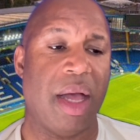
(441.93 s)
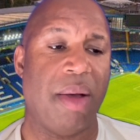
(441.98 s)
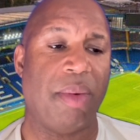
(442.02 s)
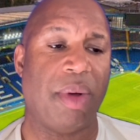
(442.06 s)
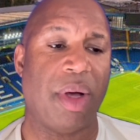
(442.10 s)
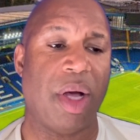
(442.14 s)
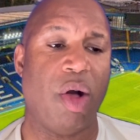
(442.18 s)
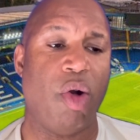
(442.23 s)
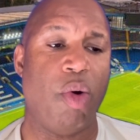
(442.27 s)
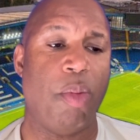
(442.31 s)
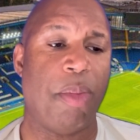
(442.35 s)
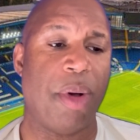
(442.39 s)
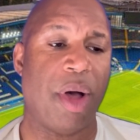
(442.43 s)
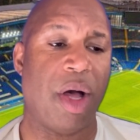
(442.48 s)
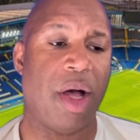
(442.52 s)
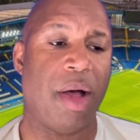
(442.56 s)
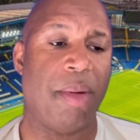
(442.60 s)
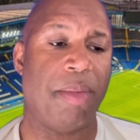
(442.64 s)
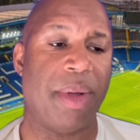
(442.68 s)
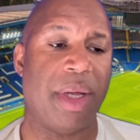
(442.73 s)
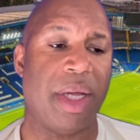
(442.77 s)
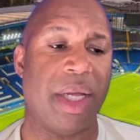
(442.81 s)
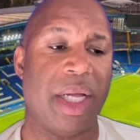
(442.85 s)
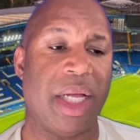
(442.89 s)
Cole
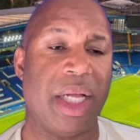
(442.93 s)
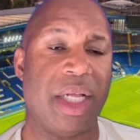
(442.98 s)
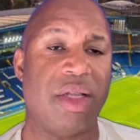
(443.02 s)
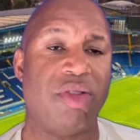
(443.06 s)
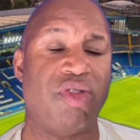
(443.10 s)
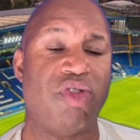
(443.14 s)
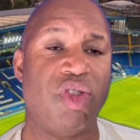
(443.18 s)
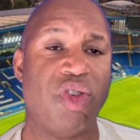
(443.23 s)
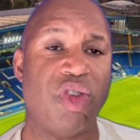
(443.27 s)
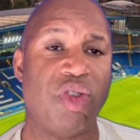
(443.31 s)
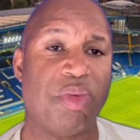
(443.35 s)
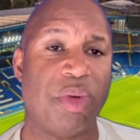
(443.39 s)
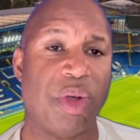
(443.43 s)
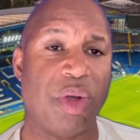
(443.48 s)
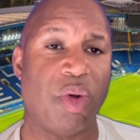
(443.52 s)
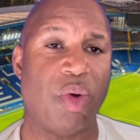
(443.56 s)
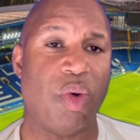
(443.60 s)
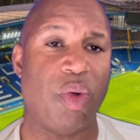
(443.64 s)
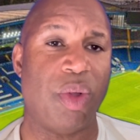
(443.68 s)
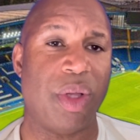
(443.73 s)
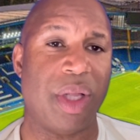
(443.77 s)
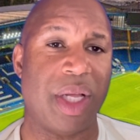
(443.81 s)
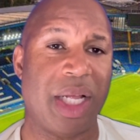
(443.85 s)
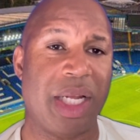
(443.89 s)
Palmer, Jewsby
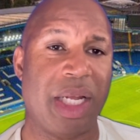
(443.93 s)
All,